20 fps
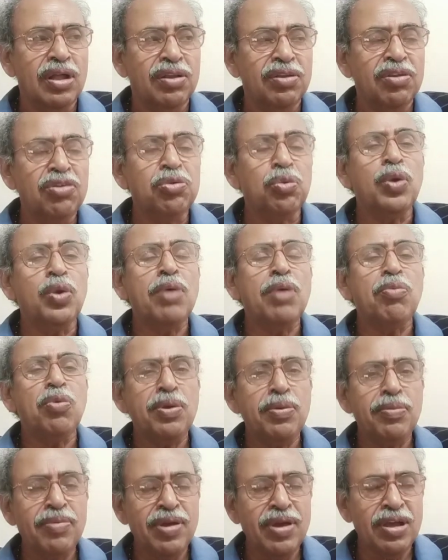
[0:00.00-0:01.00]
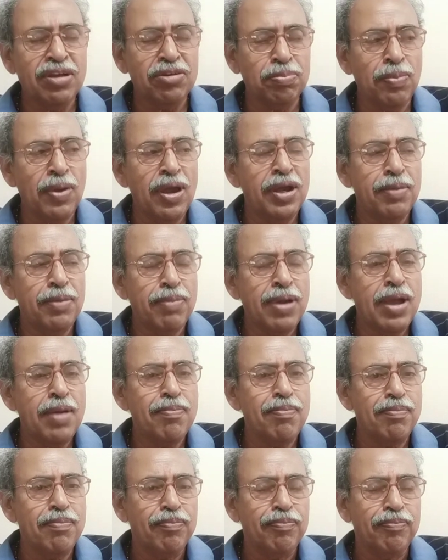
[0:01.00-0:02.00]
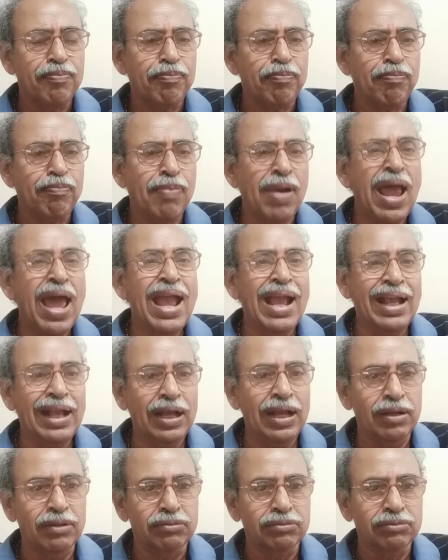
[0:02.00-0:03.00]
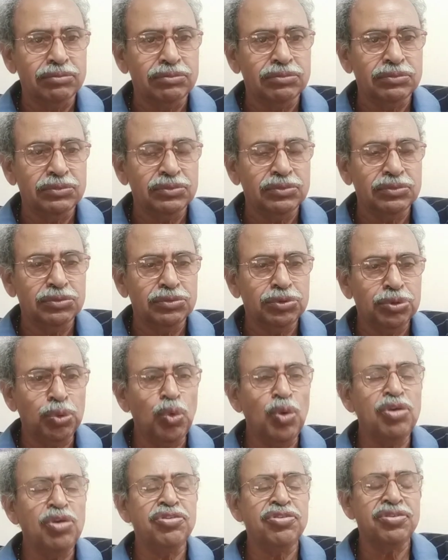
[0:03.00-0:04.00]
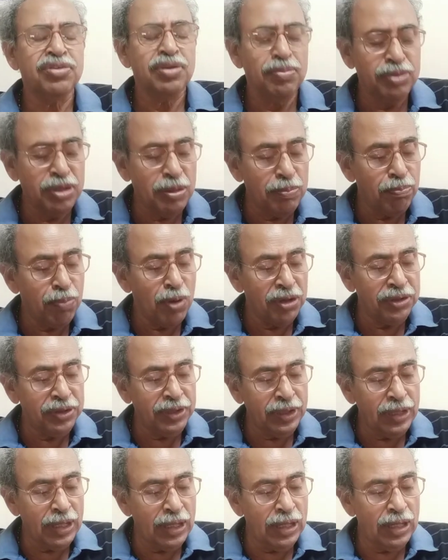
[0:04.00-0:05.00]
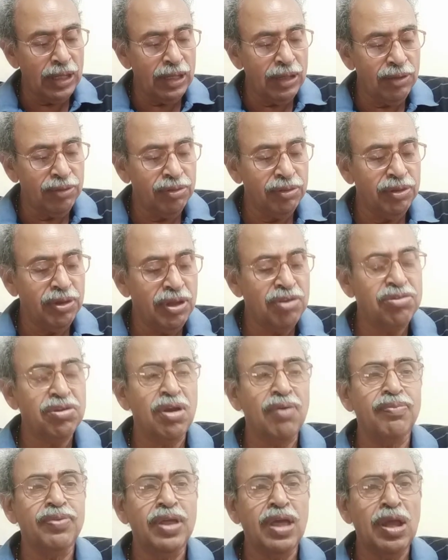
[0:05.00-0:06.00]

This could able to be explained by Planck through his the particle nature of the